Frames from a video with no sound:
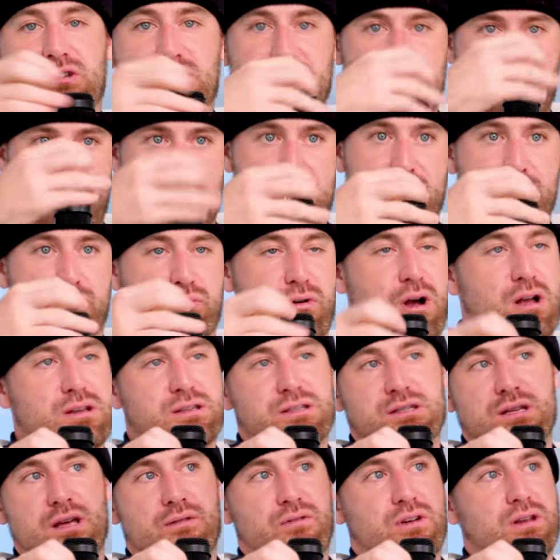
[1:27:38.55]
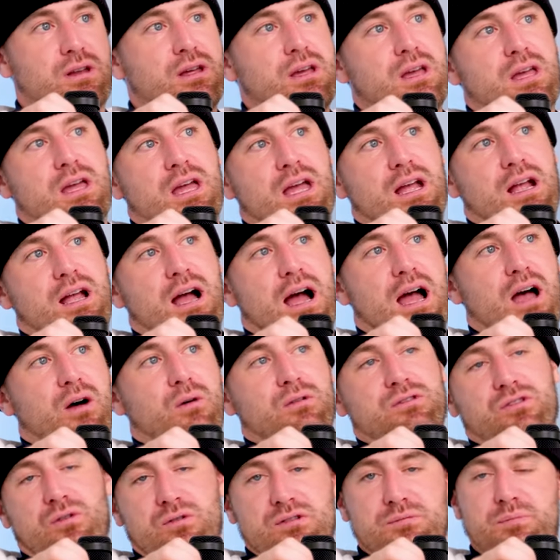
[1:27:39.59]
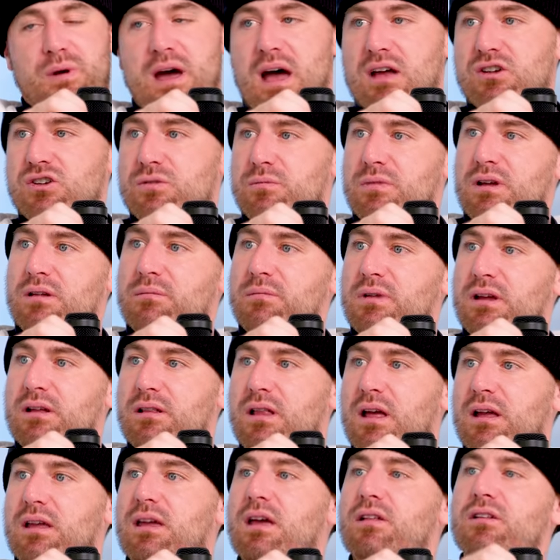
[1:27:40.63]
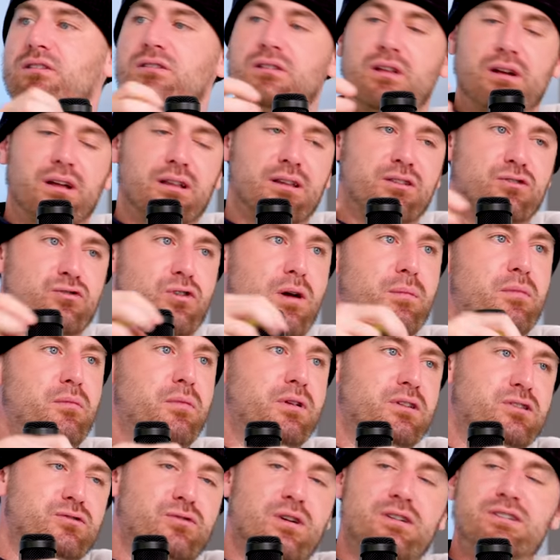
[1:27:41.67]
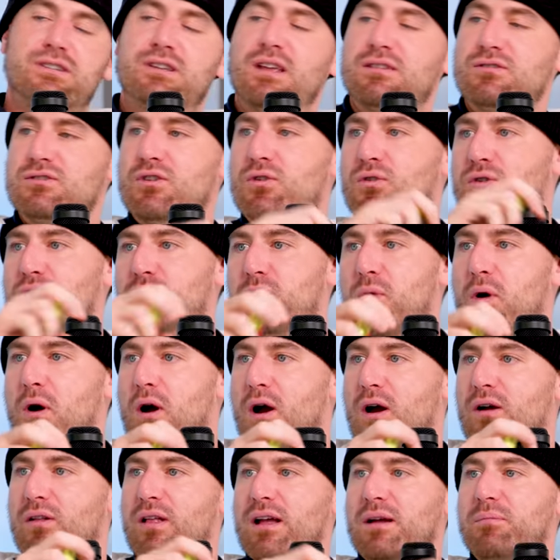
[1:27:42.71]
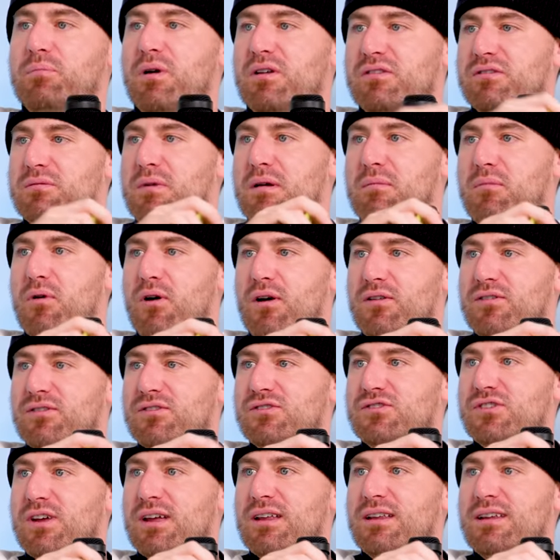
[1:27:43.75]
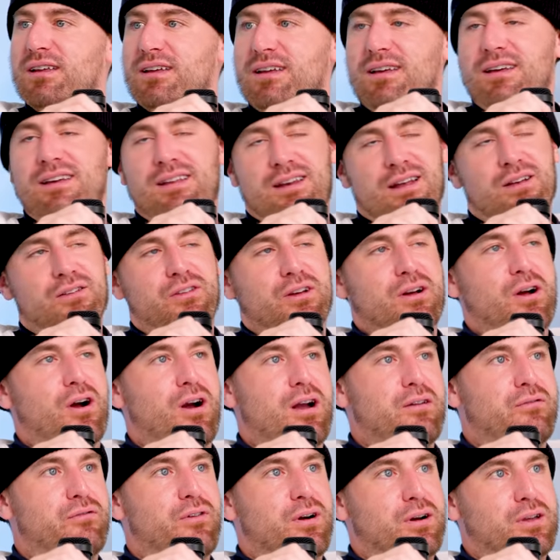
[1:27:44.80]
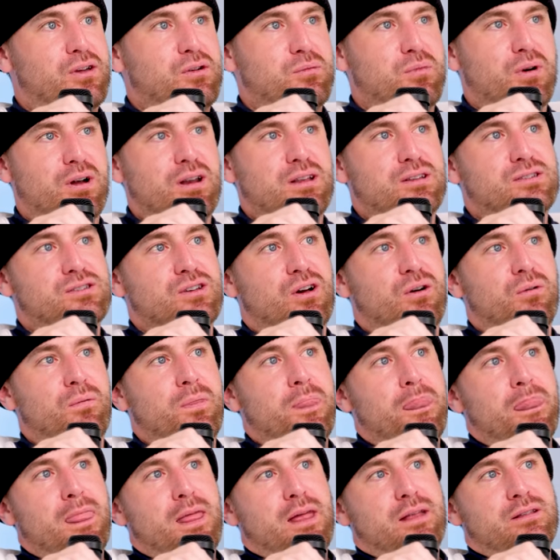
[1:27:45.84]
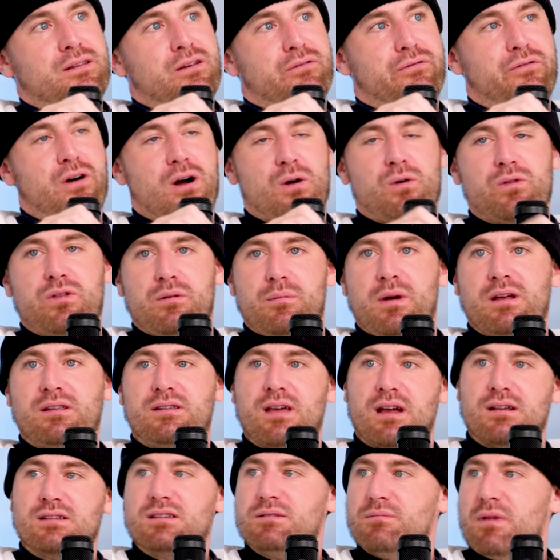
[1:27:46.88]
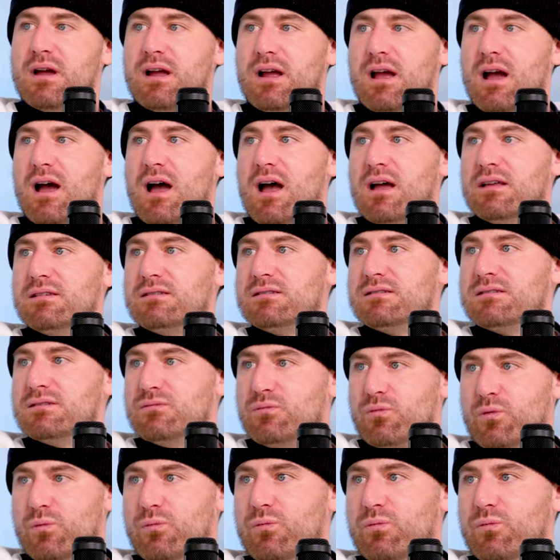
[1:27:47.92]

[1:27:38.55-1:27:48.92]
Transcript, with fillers: just start the process of it. And Kyle was always bashing me and me and like, yeah, look at the Trump administration doesn't know who you are, like busting my balls and shit. I was like, all right, fuck you, buddy. So to fuck with him, I texted my guys